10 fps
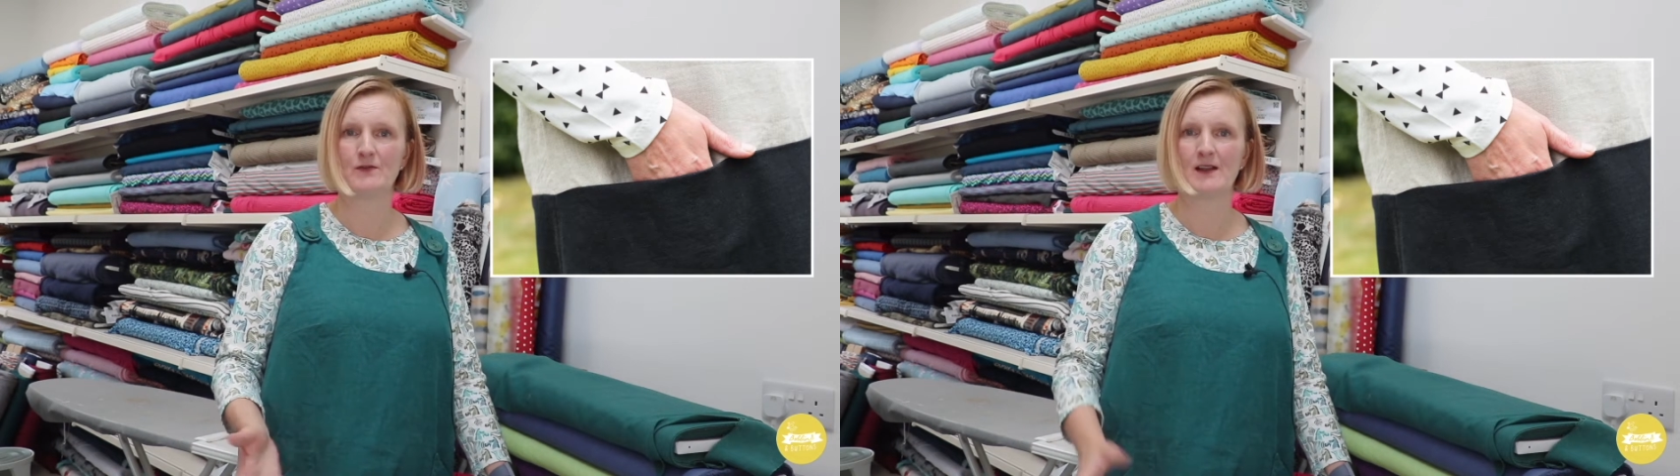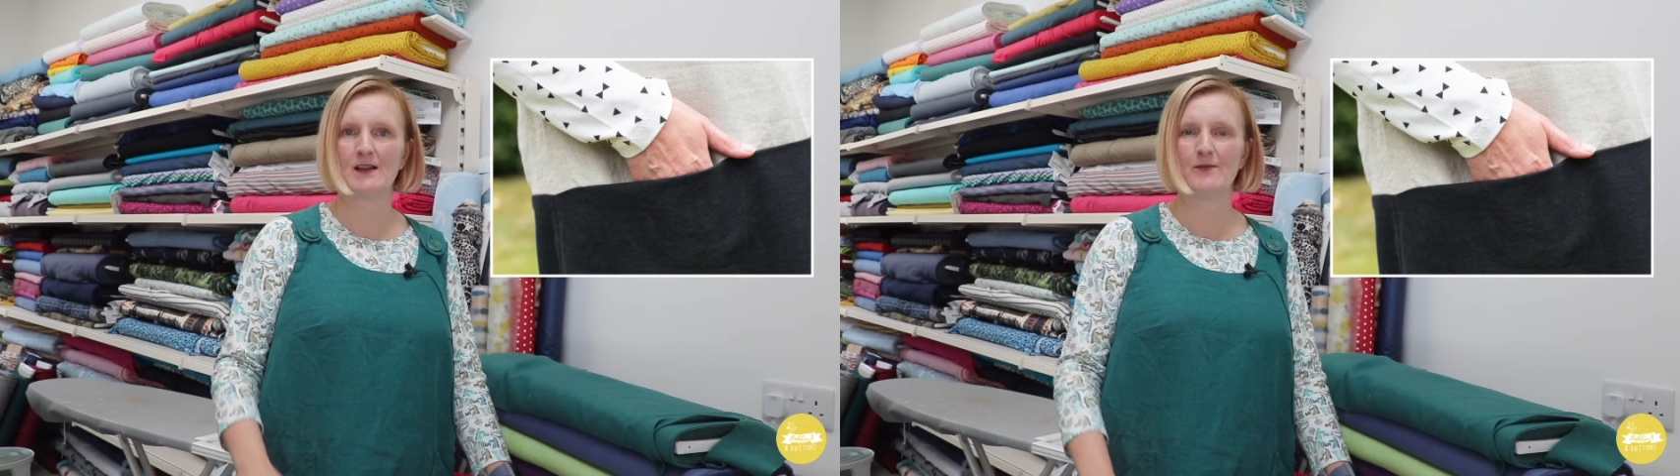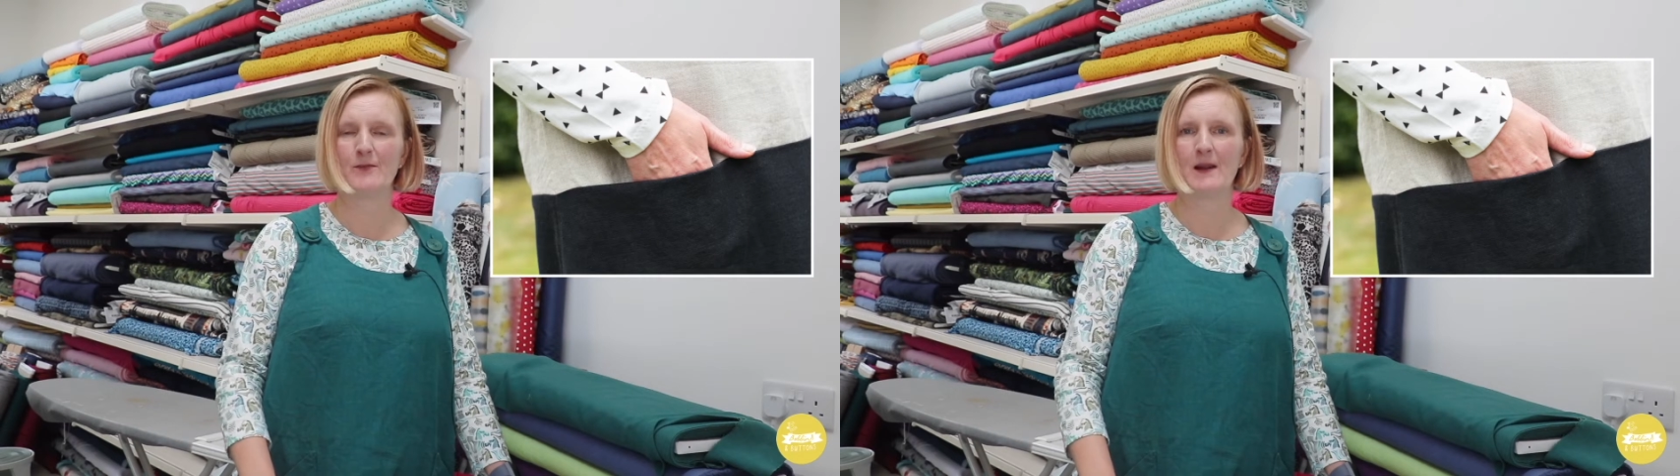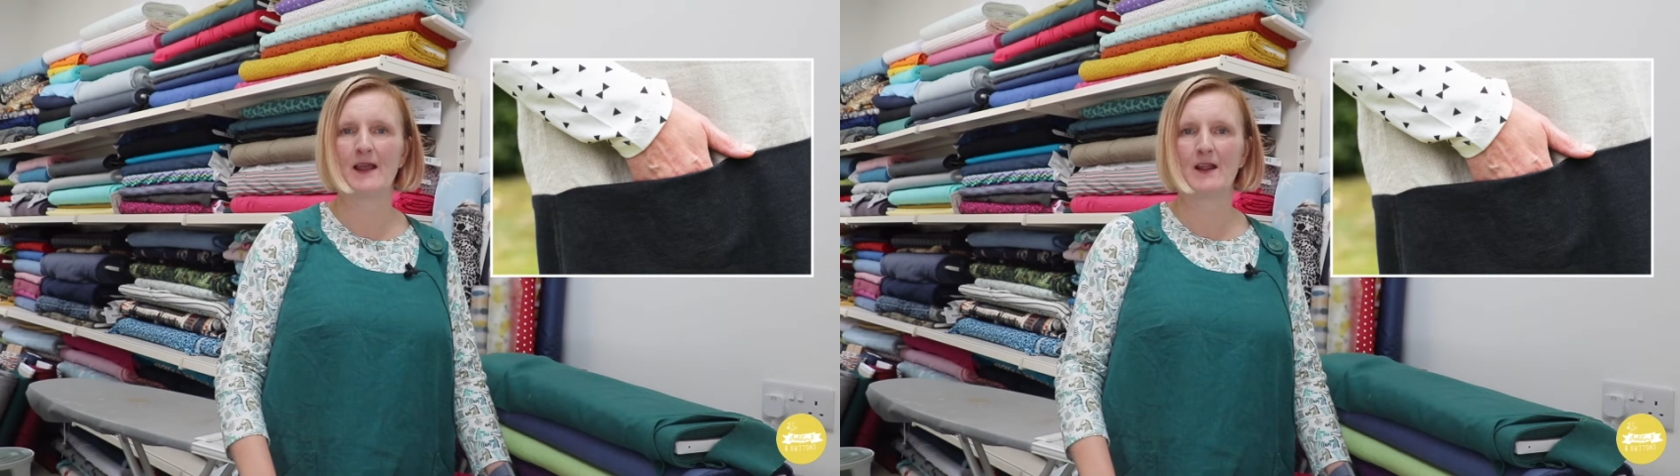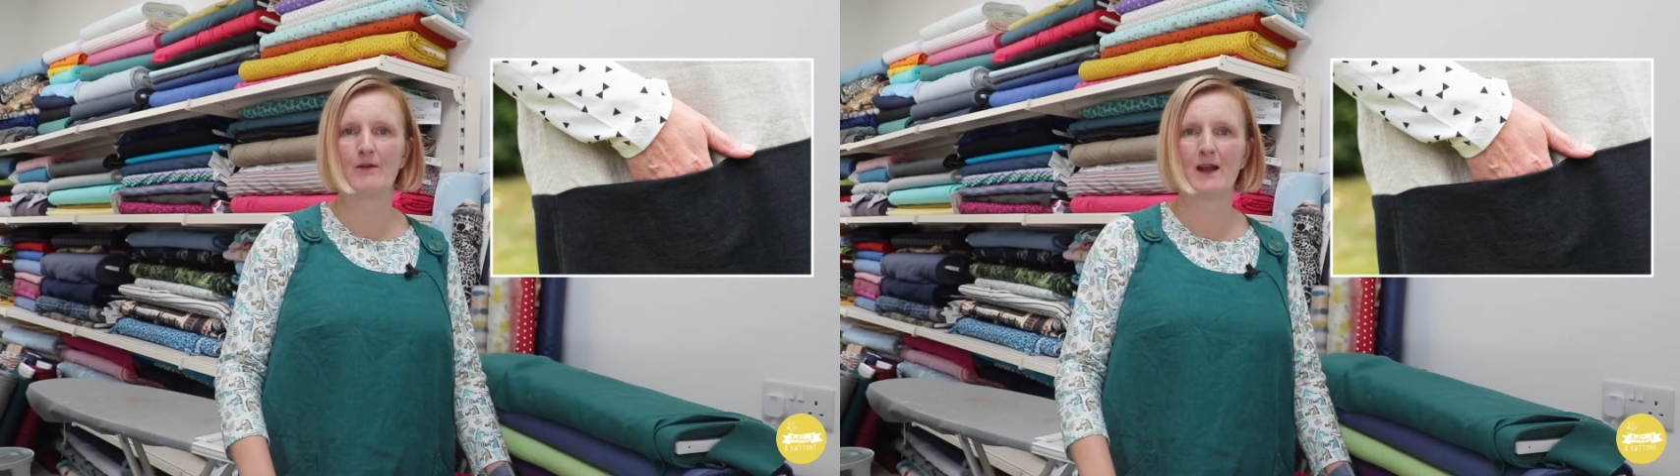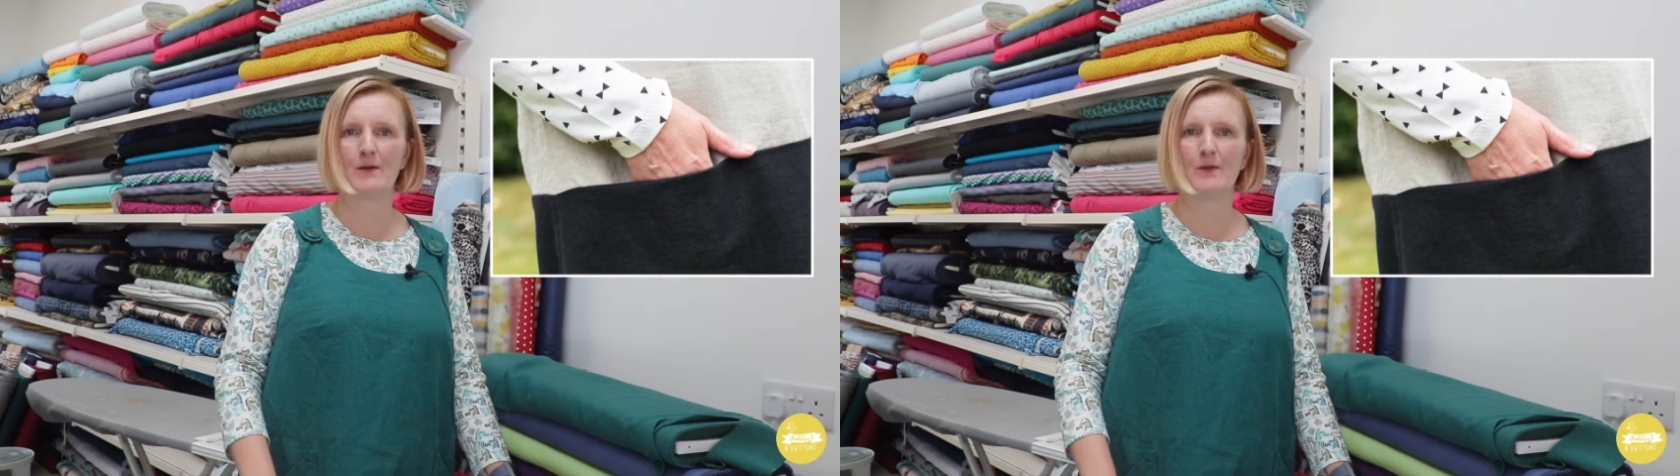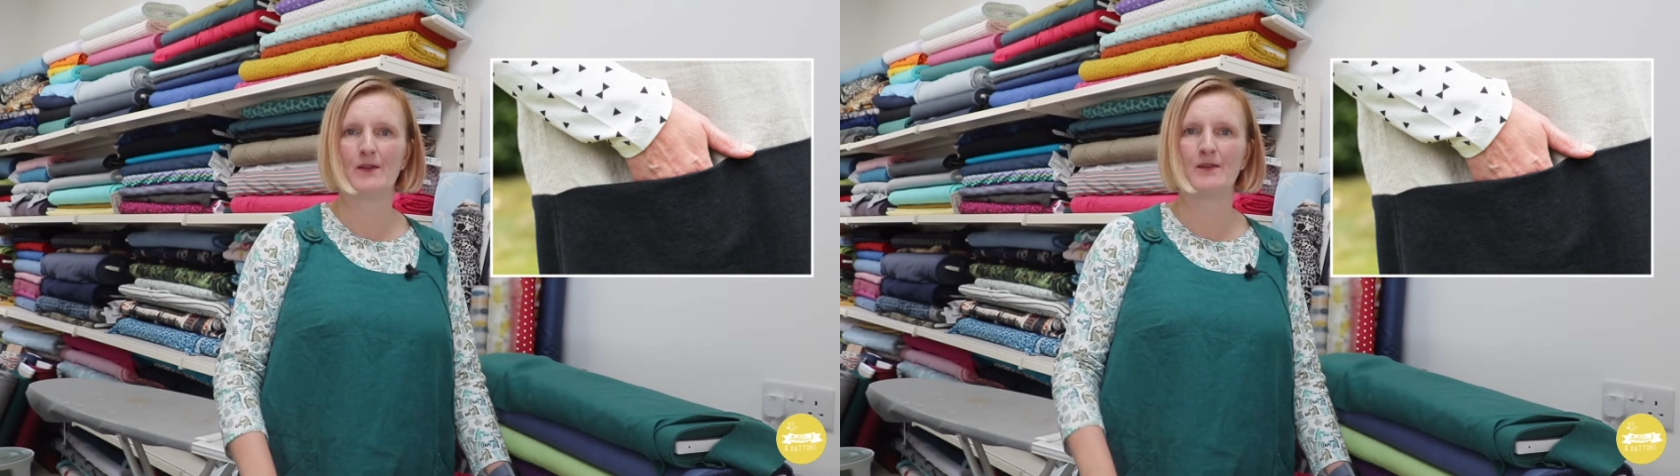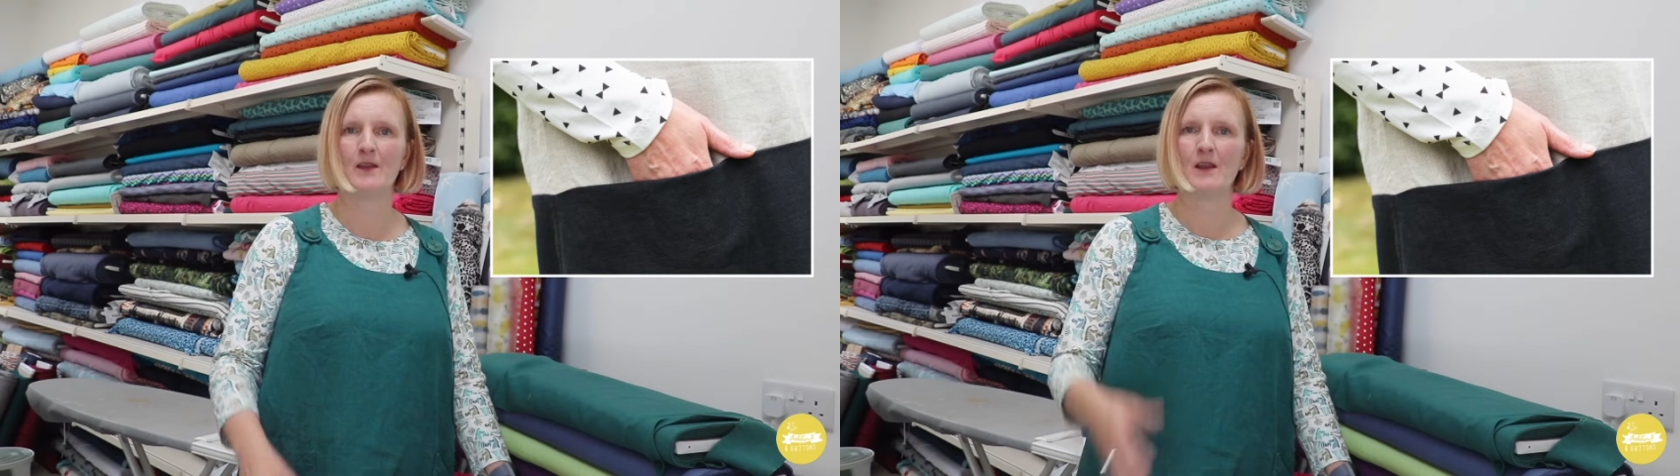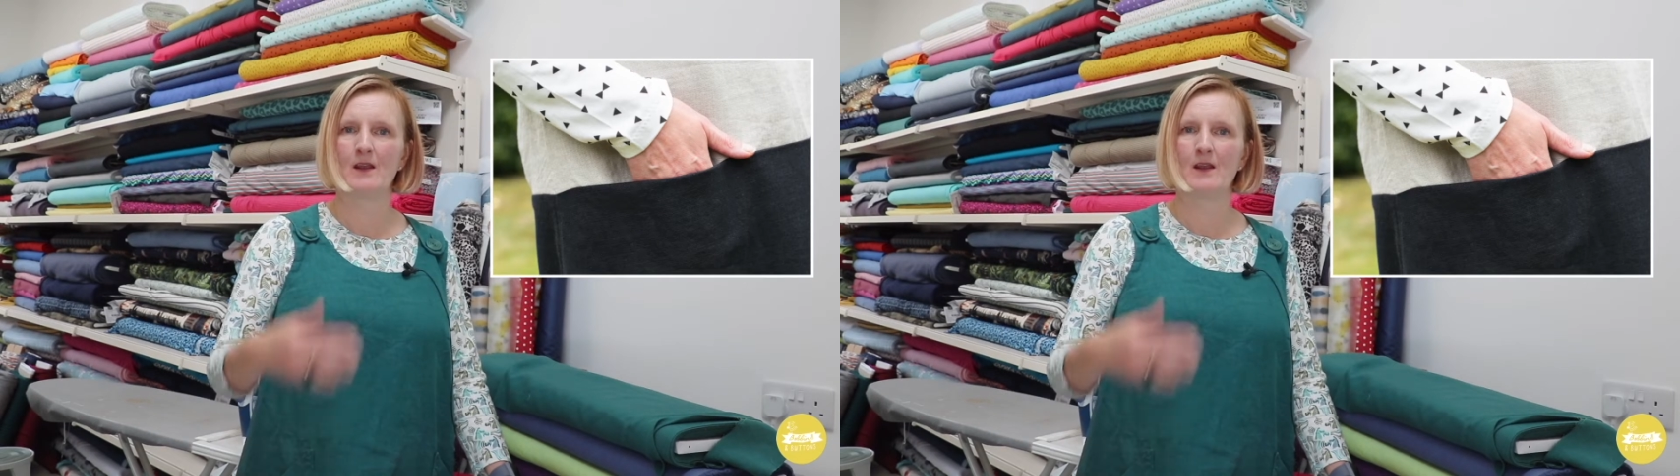really for playing around with